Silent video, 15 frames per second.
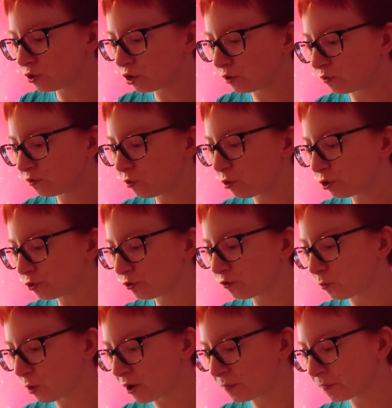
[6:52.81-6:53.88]
you can force for
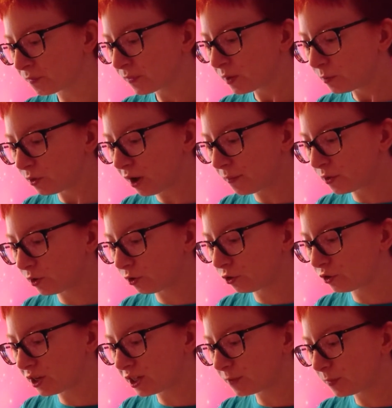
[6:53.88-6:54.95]
1, put up to
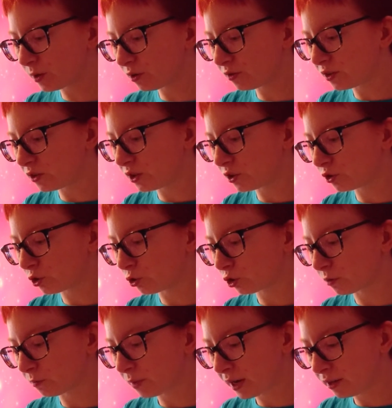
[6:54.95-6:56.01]
3 Spirit Resonators whose
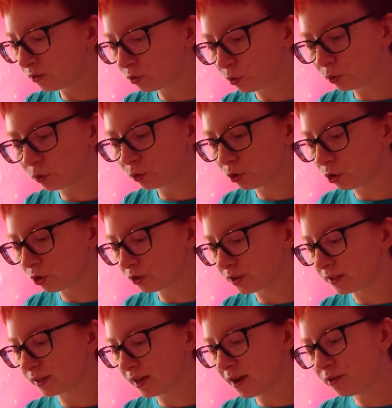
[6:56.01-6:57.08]
combined total cost
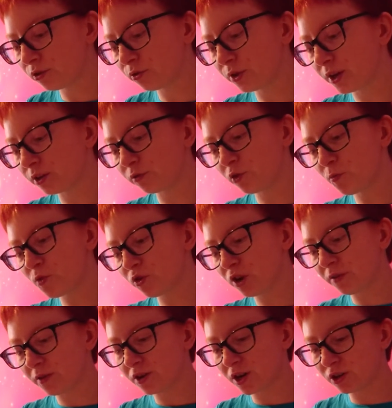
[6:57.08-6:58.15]
is X or less from your
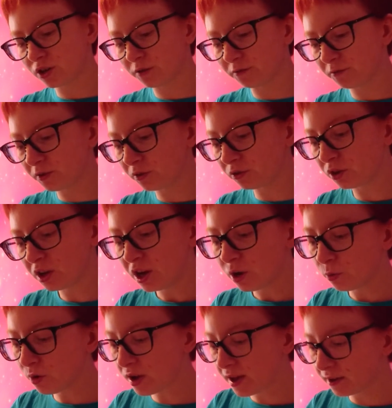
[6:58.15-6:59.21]
graveyard into your field,
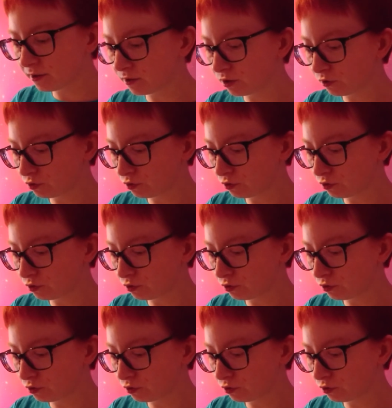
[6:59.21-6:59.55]
where X is the